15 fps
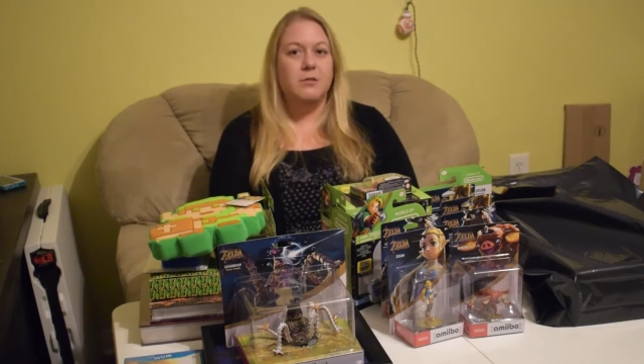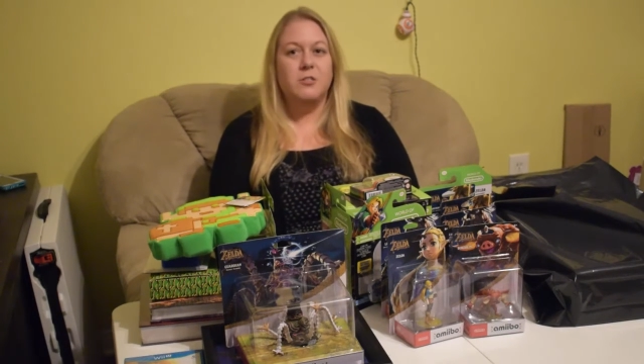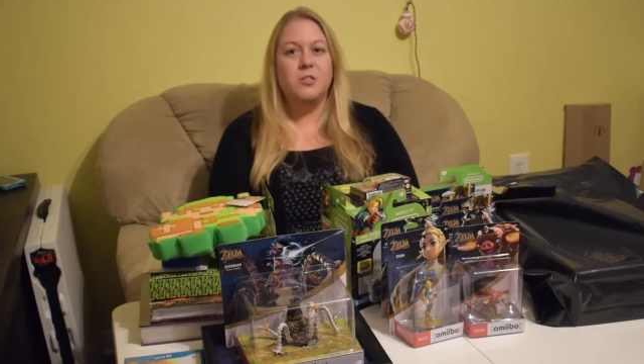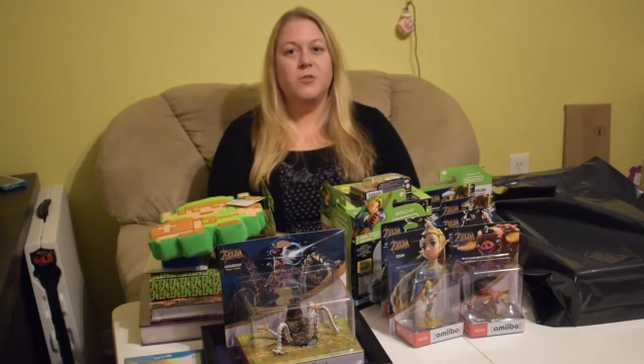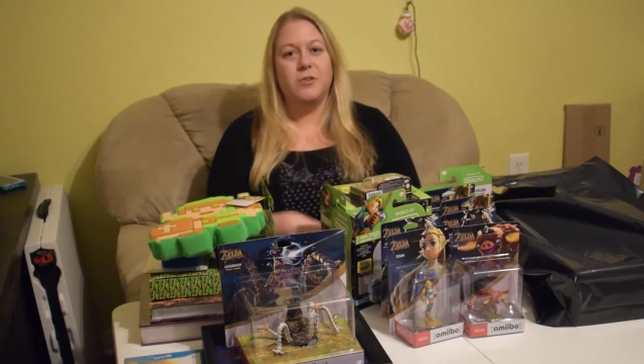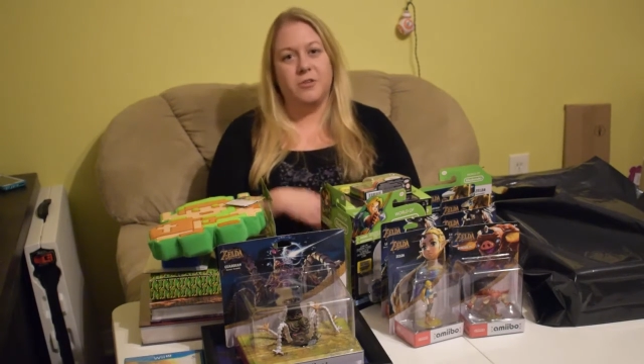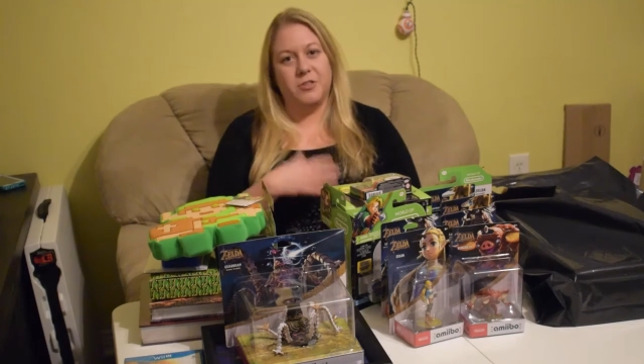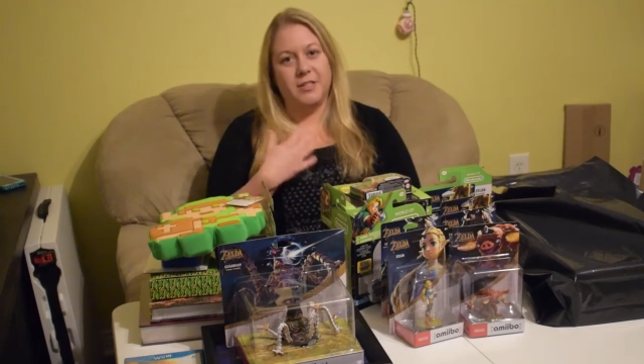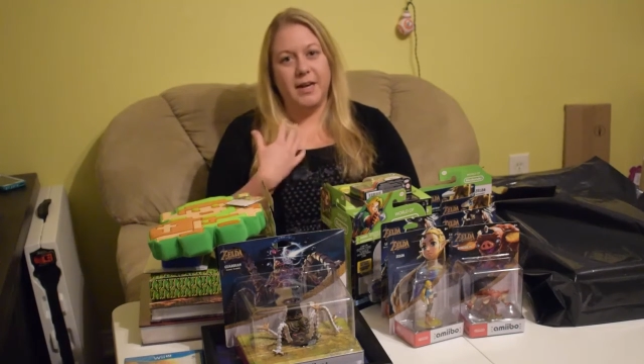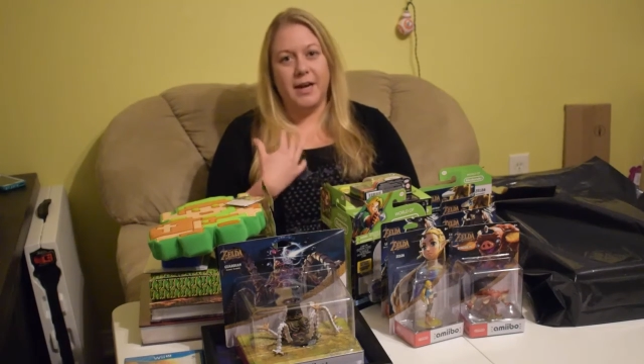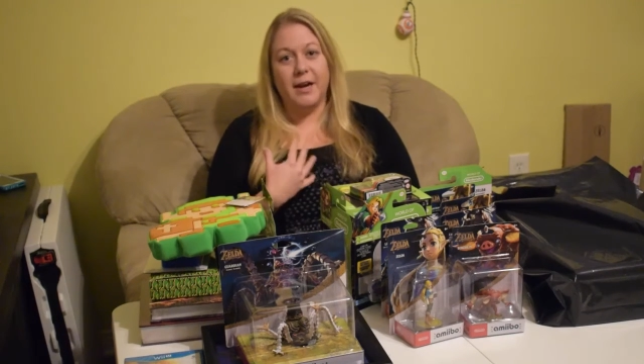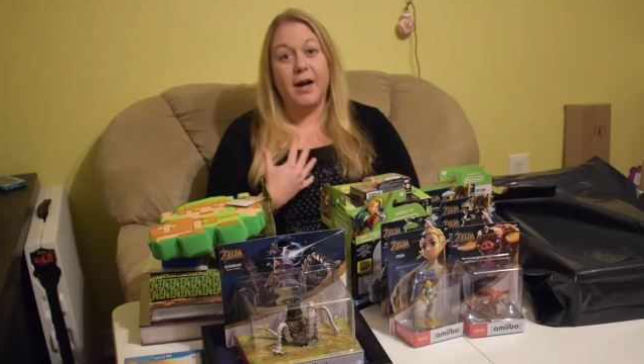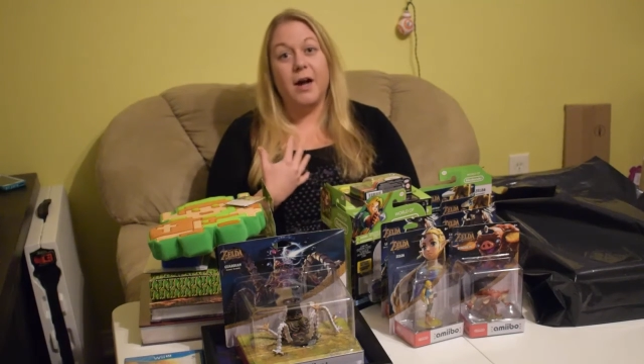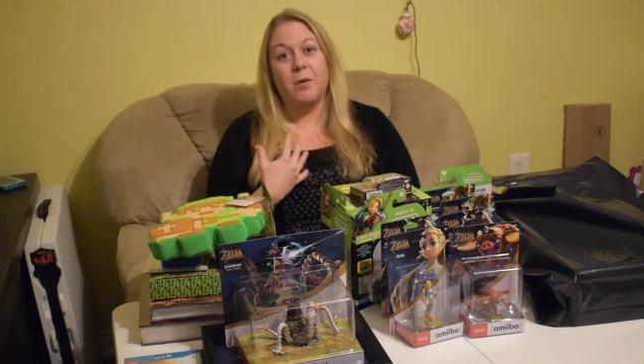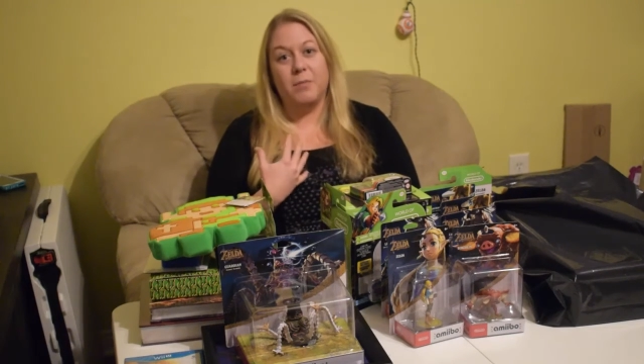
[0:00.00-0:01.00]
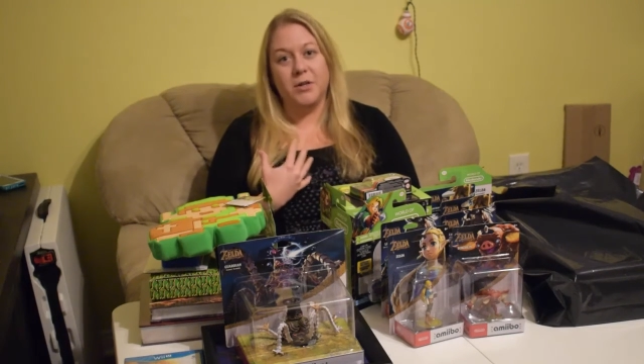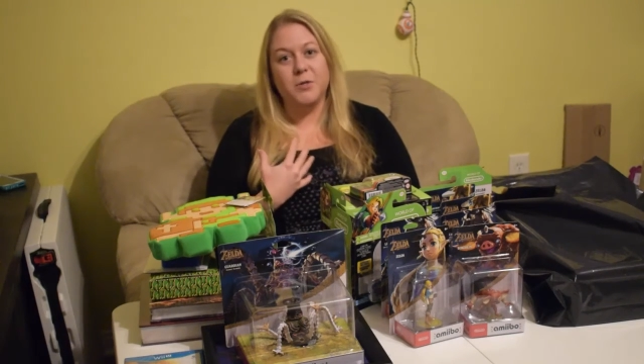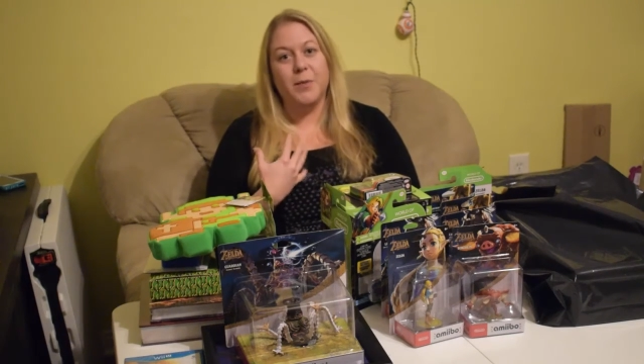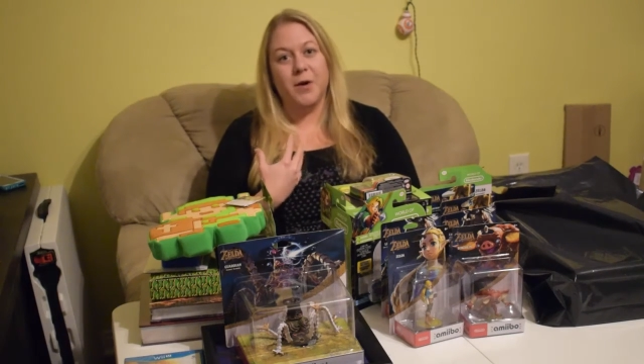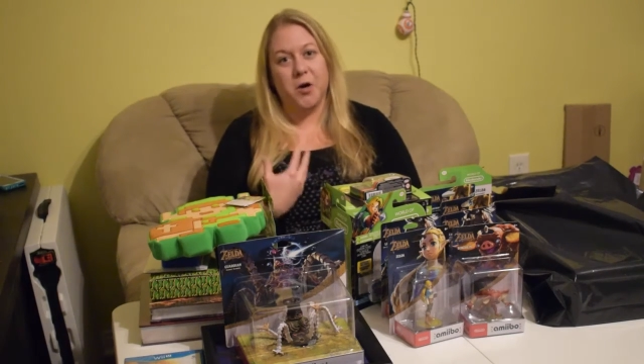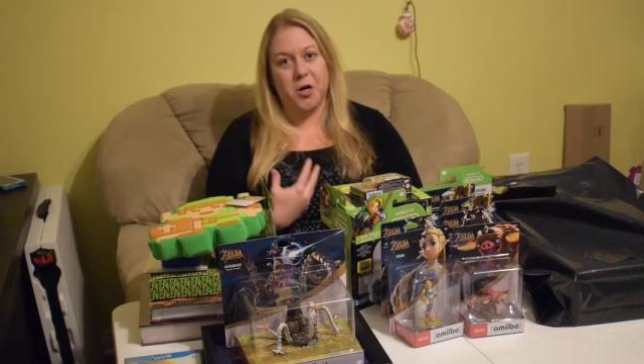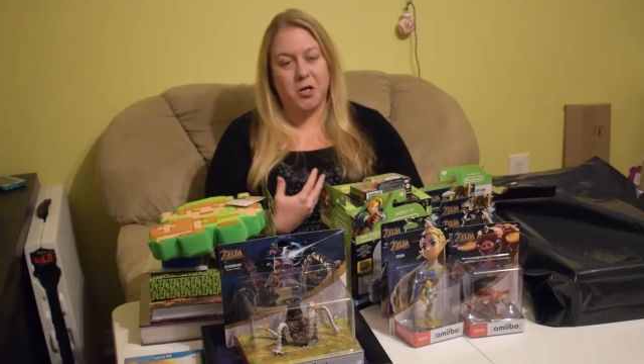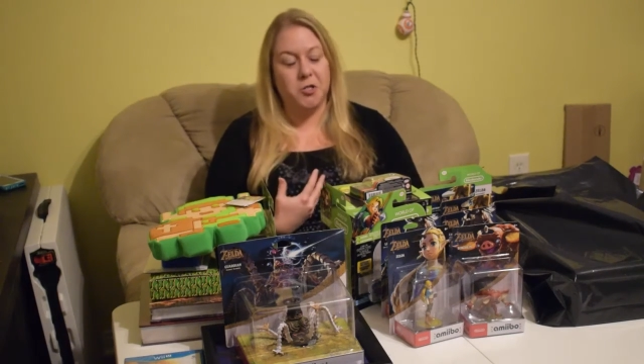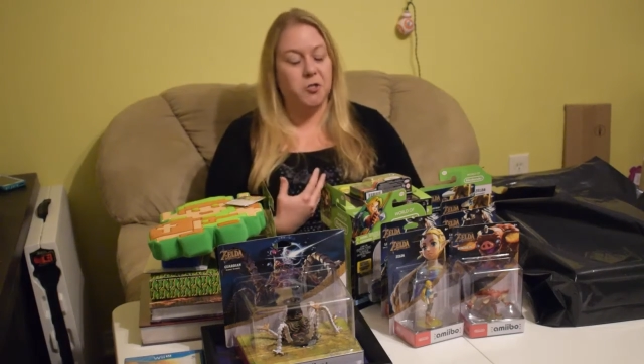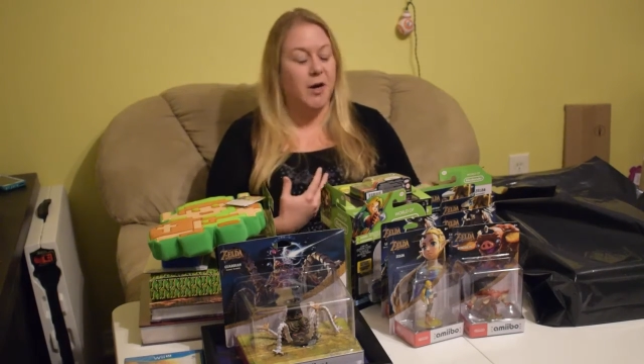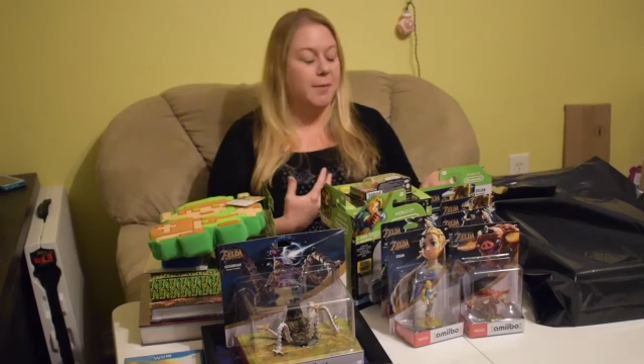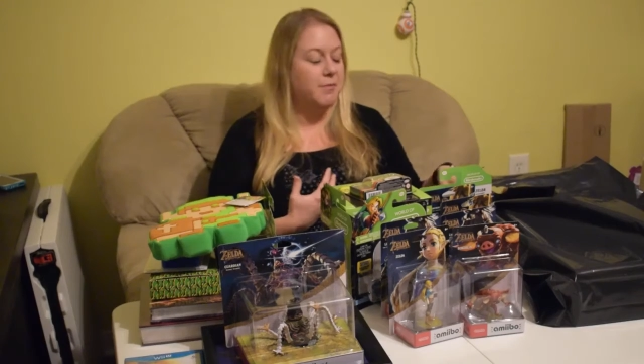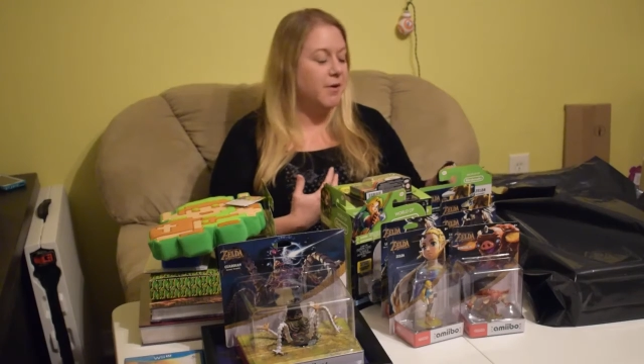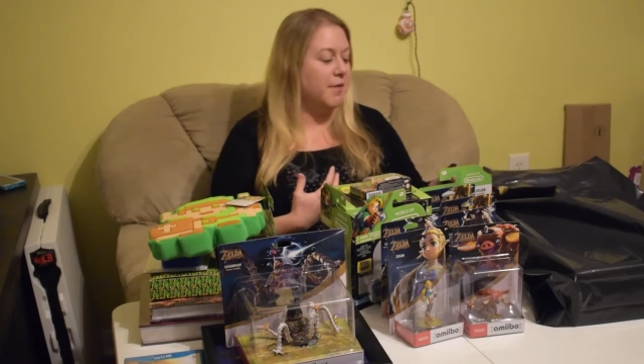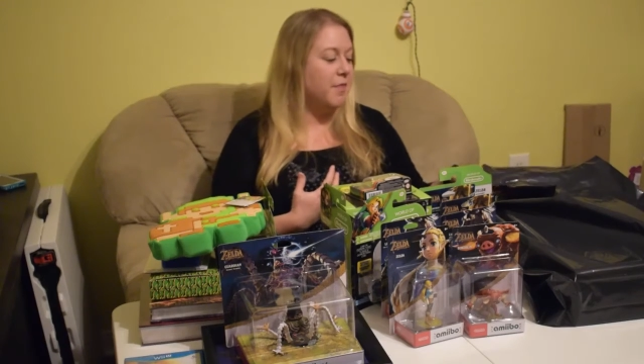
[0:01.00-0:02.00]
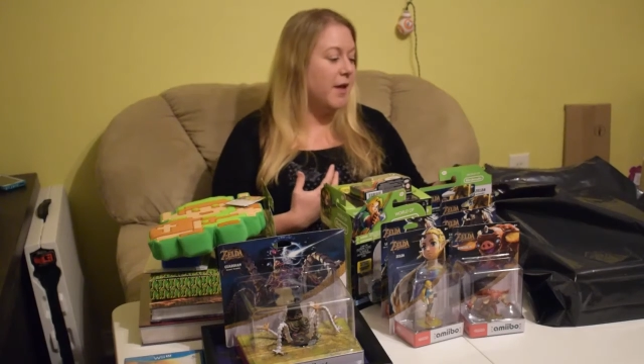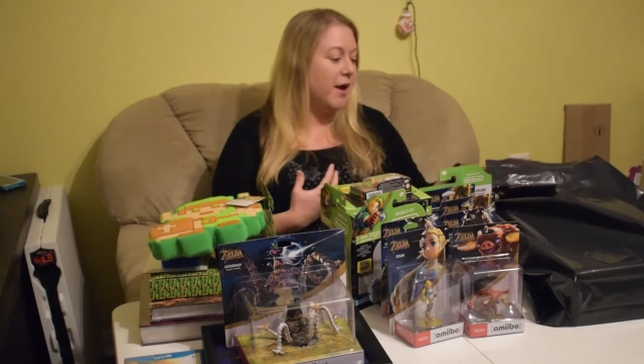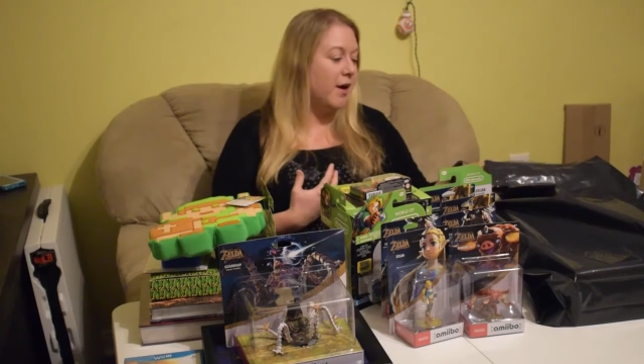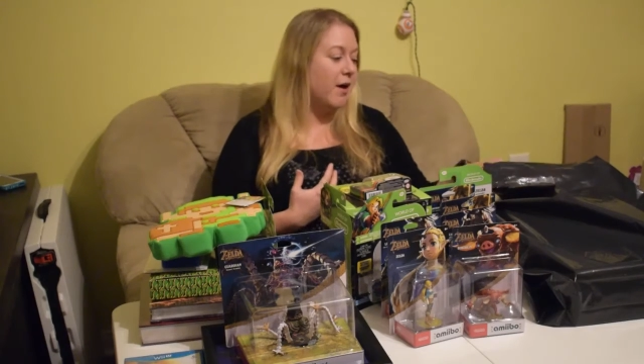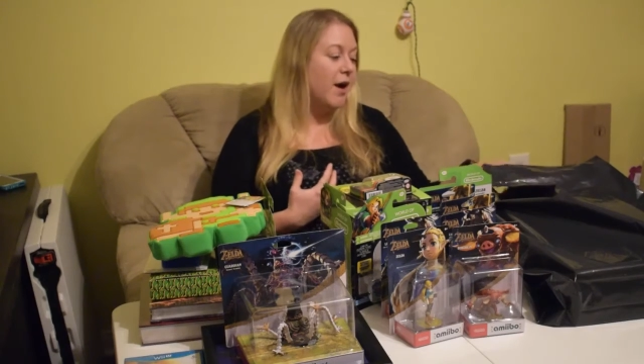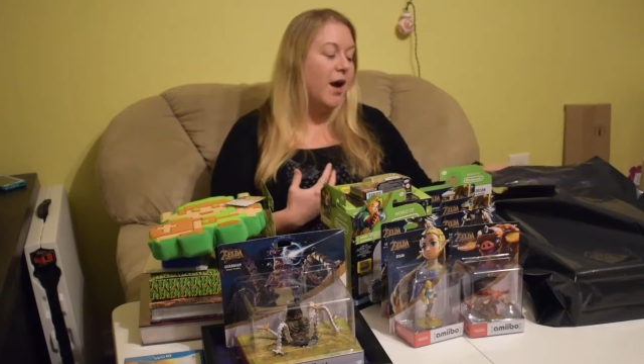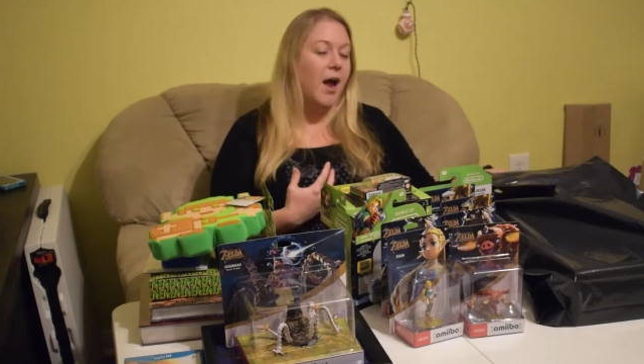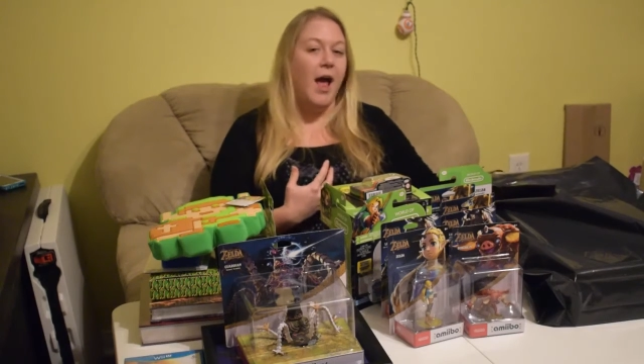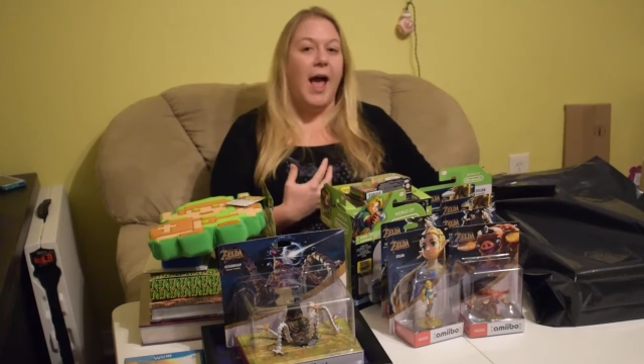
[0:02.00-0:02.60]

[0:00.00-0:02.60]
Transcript: Do you understand how much my heart dropped right there?